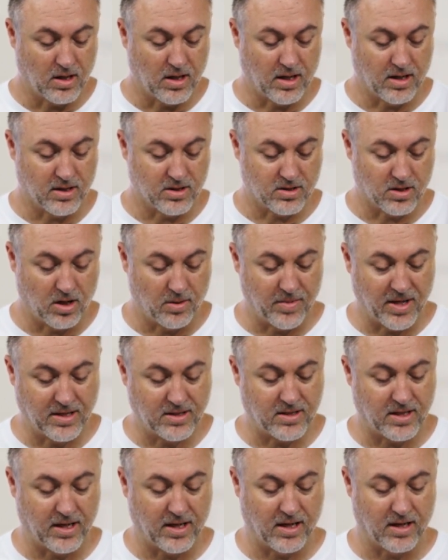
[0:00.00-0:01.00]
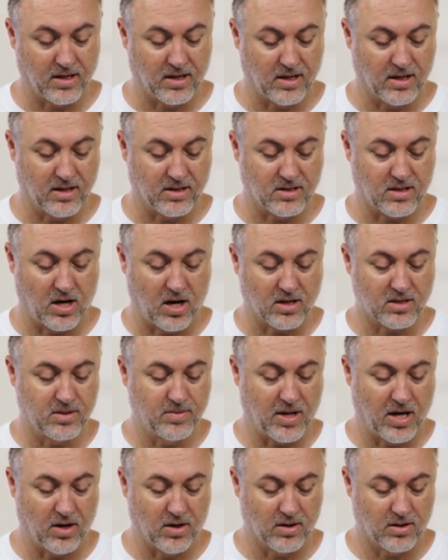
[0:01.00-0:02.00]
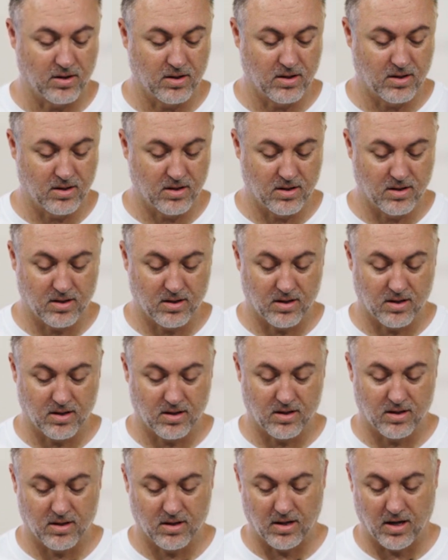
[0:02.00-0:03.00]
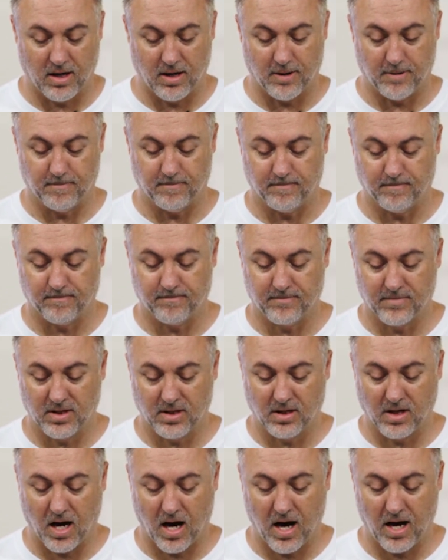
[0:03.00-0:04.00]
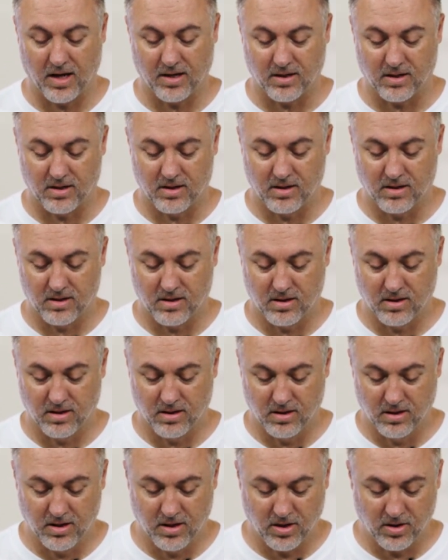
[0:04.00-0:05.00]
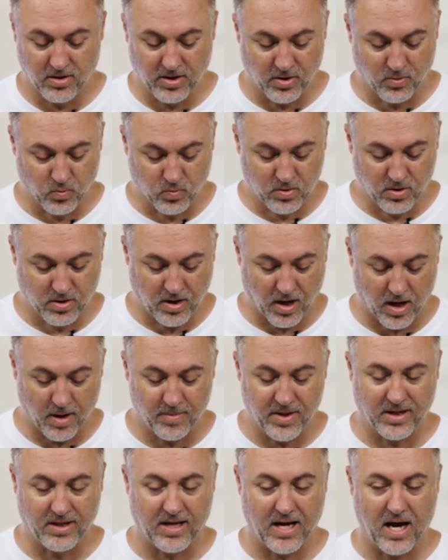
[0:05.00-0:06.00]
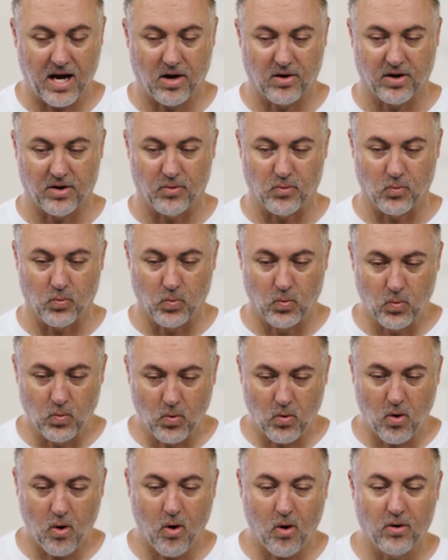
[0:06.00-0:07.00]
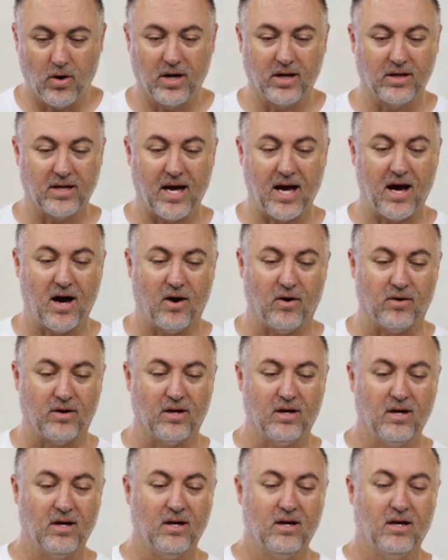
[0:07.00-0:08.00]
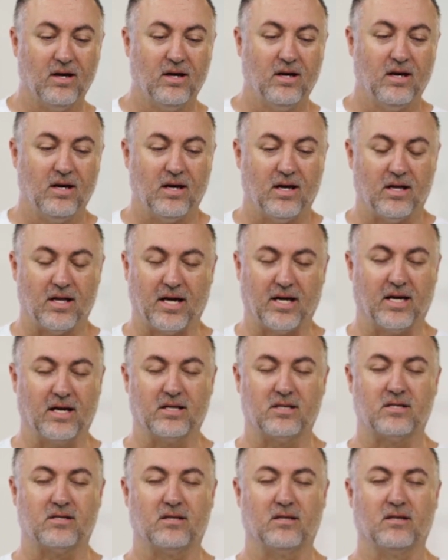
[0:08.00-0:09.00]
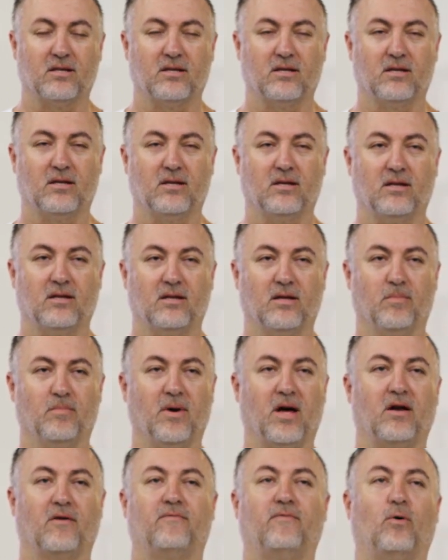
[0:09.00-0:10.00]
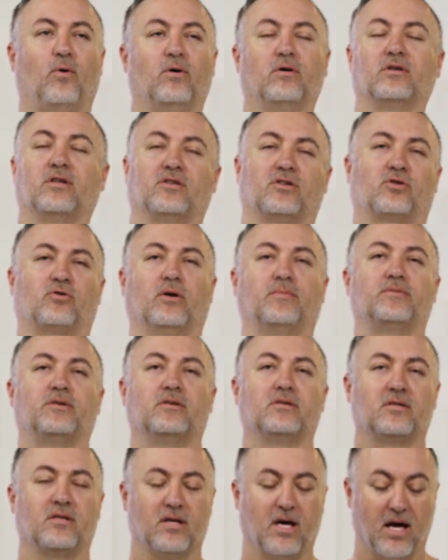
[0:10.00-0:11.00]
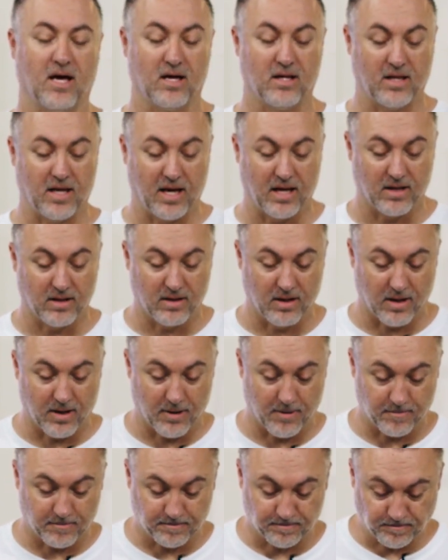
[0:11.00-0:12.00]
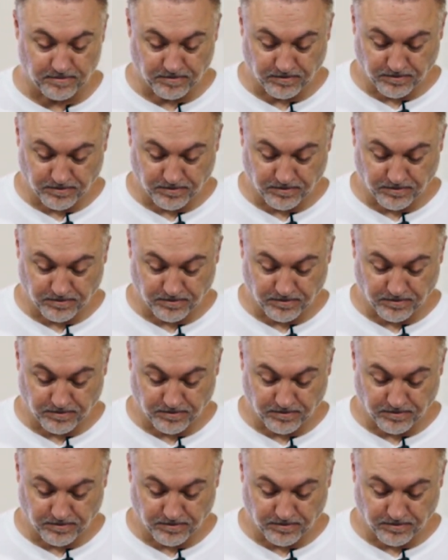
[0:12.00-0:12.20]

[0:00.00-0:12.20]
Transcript: And in Psalm 18, it talks about um, God literally coming down and roaring down. Like it's the metaphor and descriptions that, that um,